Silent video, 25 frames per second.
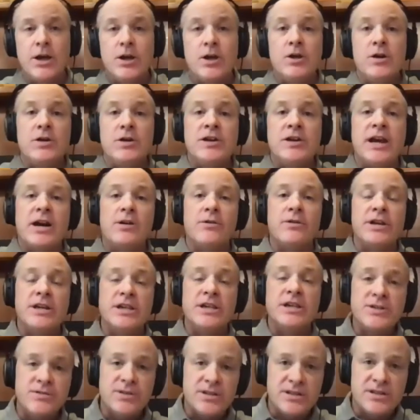Now,
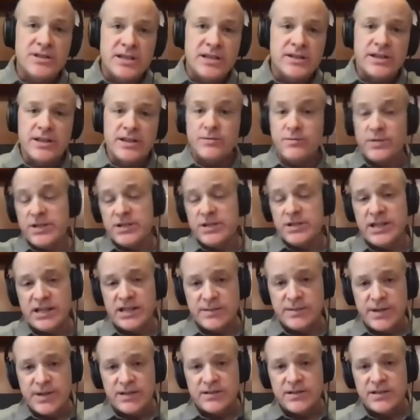interestingly, and we had talked
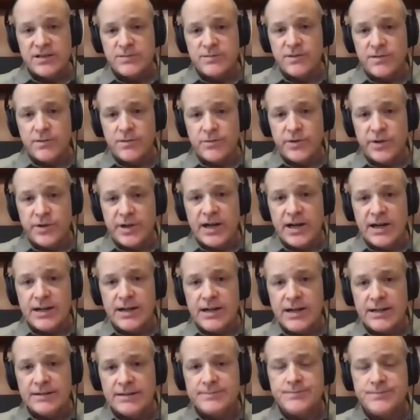about this before we got
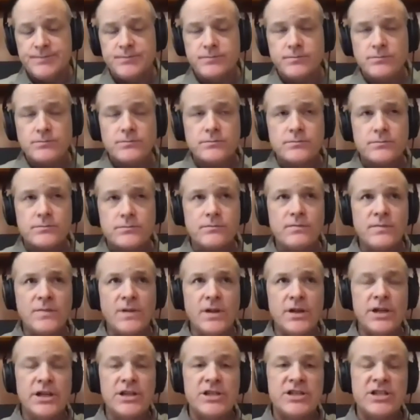on,
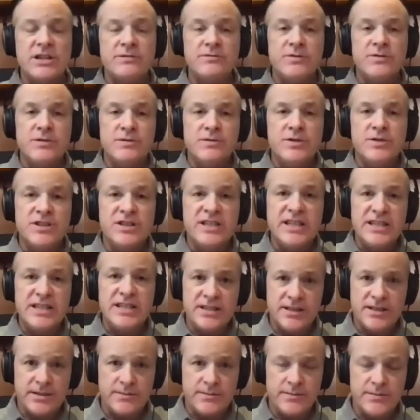is
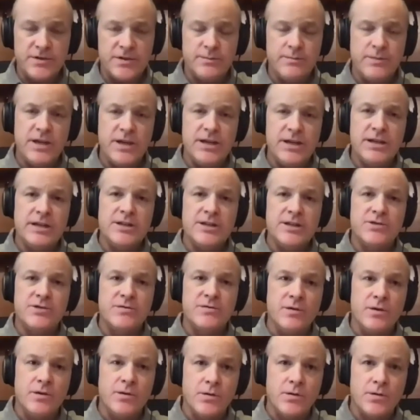systems, meaning
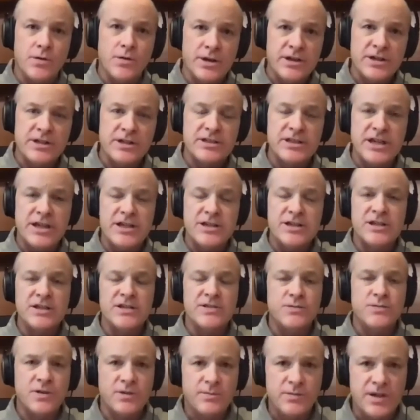organizations,
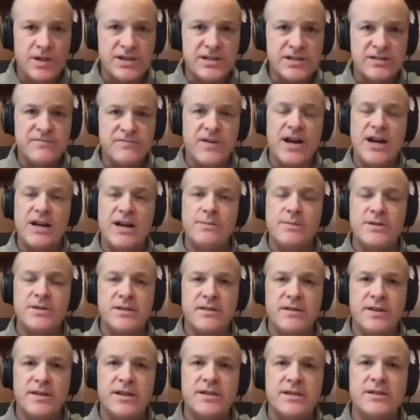workplace environments
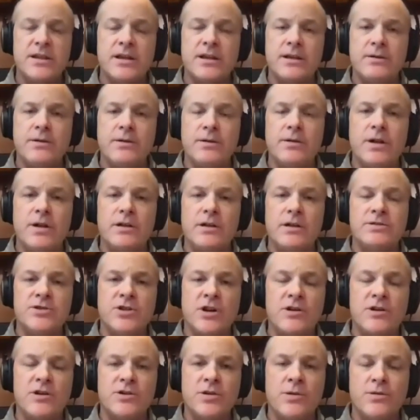and things,
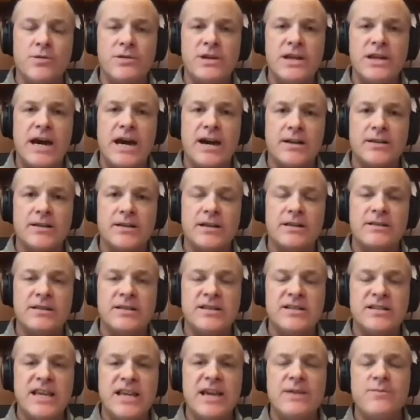start to react in the
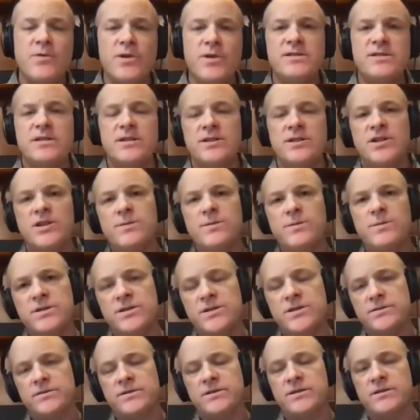same ways that humans
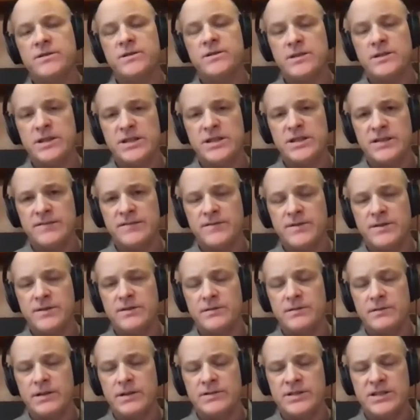do under
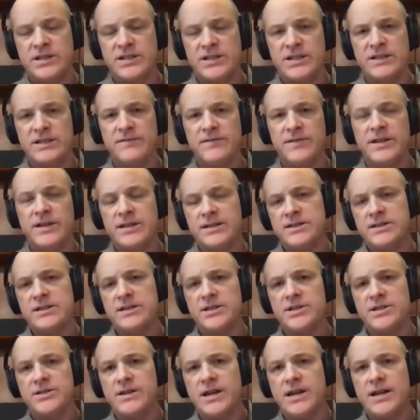significant
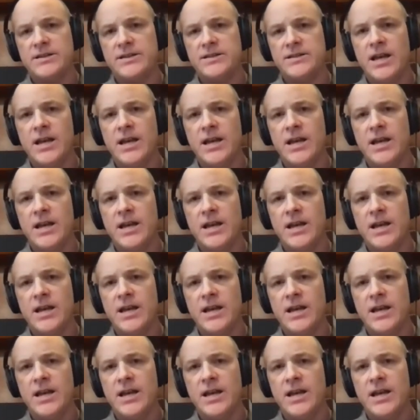distress.